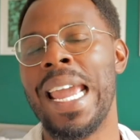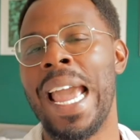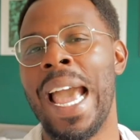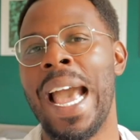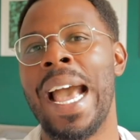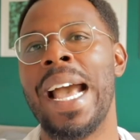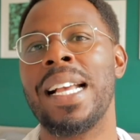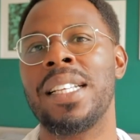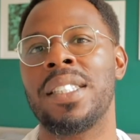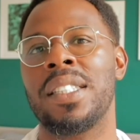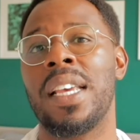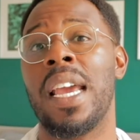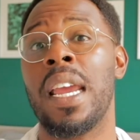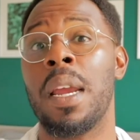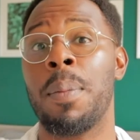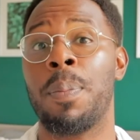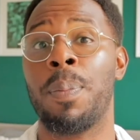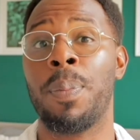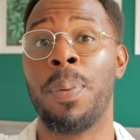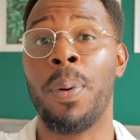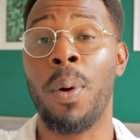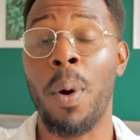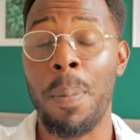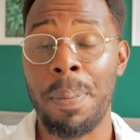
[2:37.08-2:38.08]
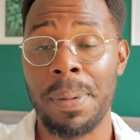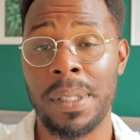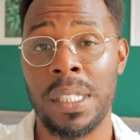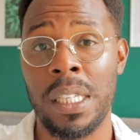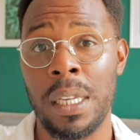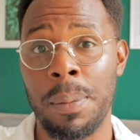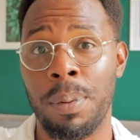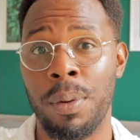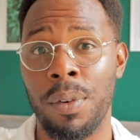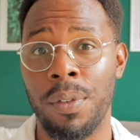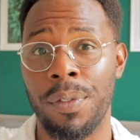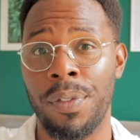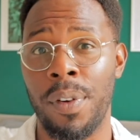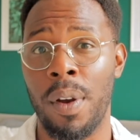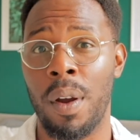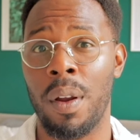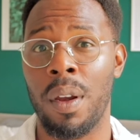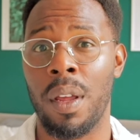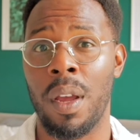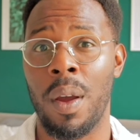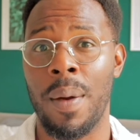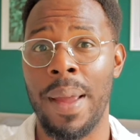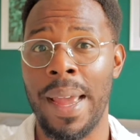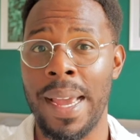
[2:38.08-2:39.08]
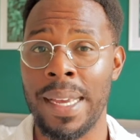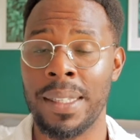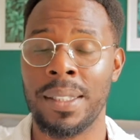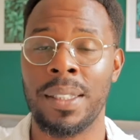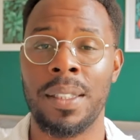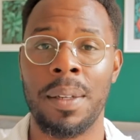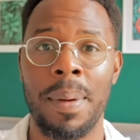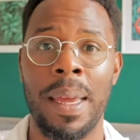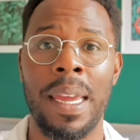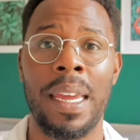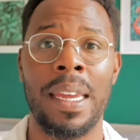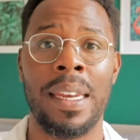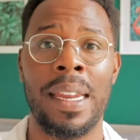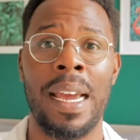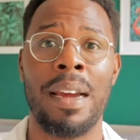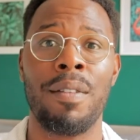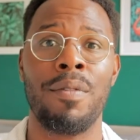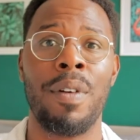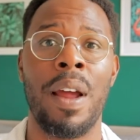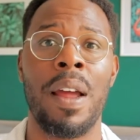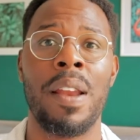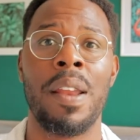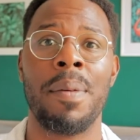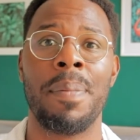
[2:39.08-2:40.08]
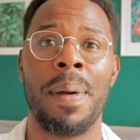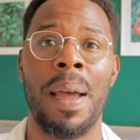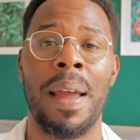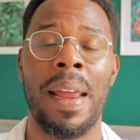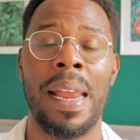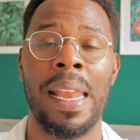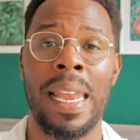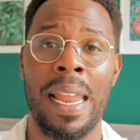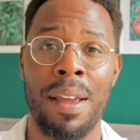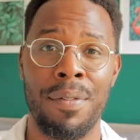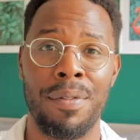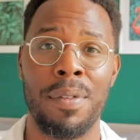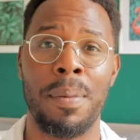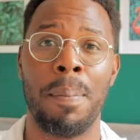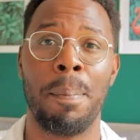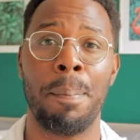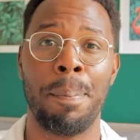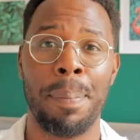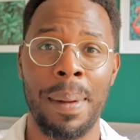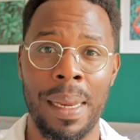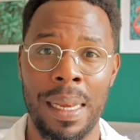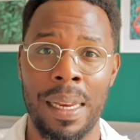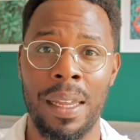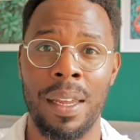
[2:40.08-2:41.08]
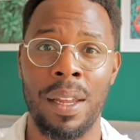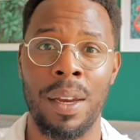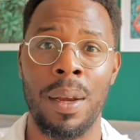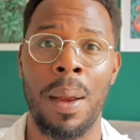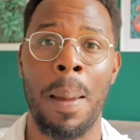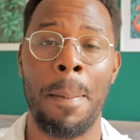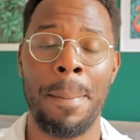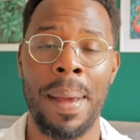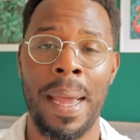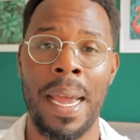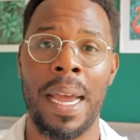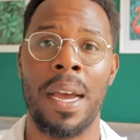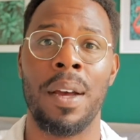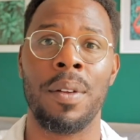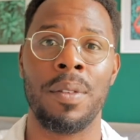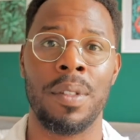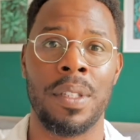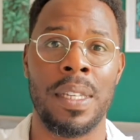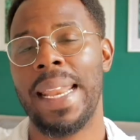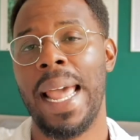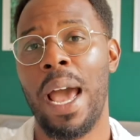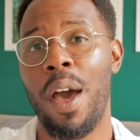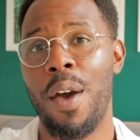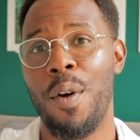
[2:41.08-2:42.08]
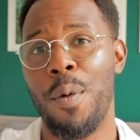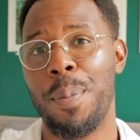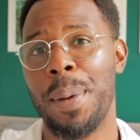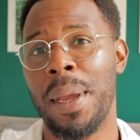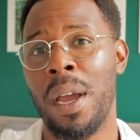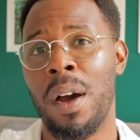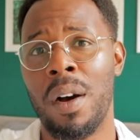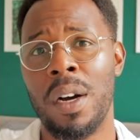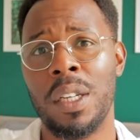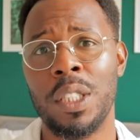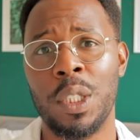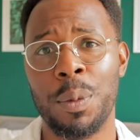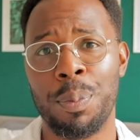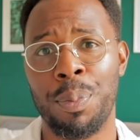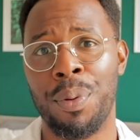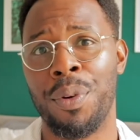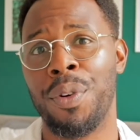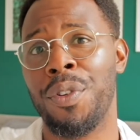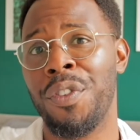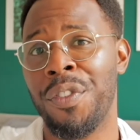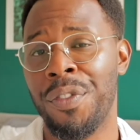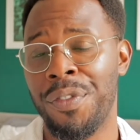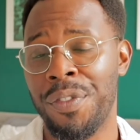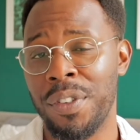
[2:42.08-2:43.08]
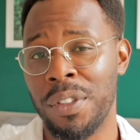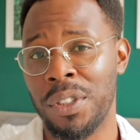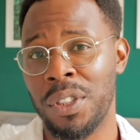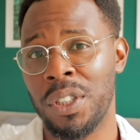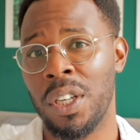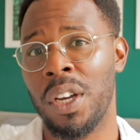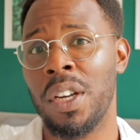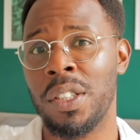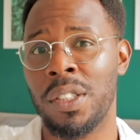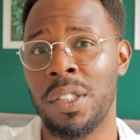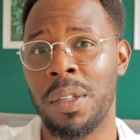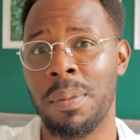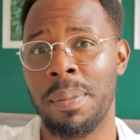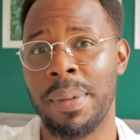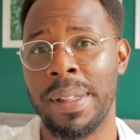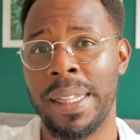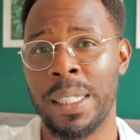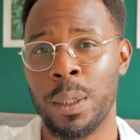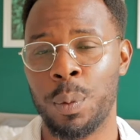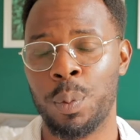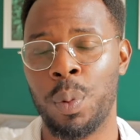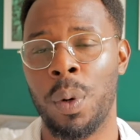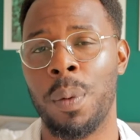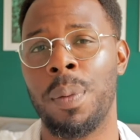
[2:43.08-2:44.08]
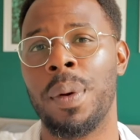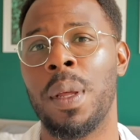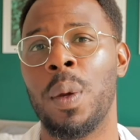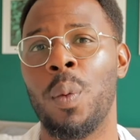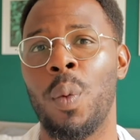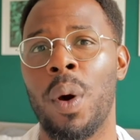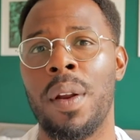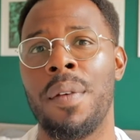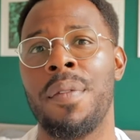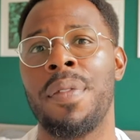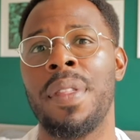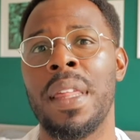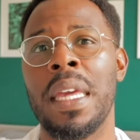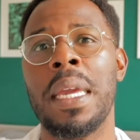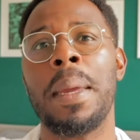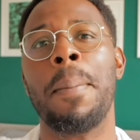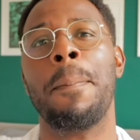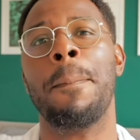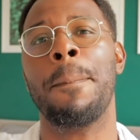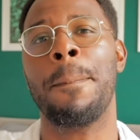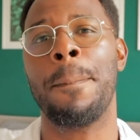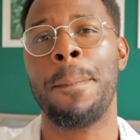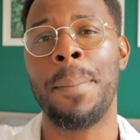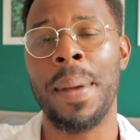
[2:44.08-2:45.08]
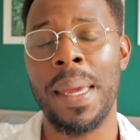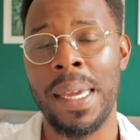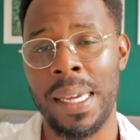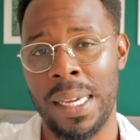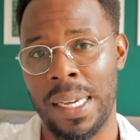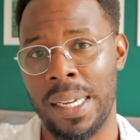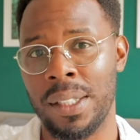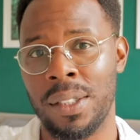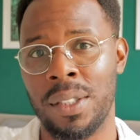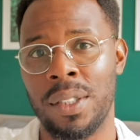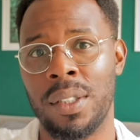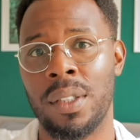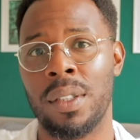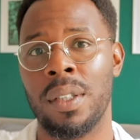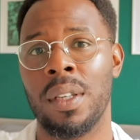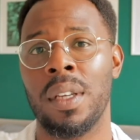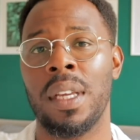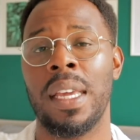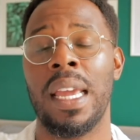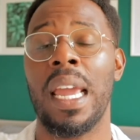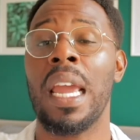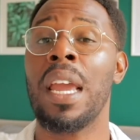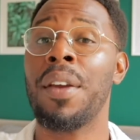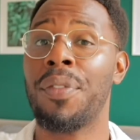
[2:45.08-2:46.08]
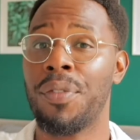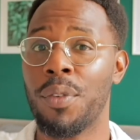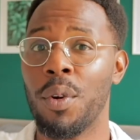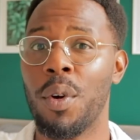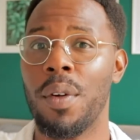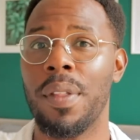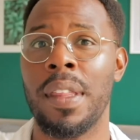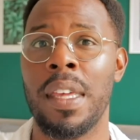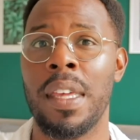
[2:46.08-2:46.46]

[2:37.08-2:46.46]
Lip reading: has a property portfolio estimated at around about £11 billion. Now, it'll be hard to prove for certain, but that's probably one of the biggest, if not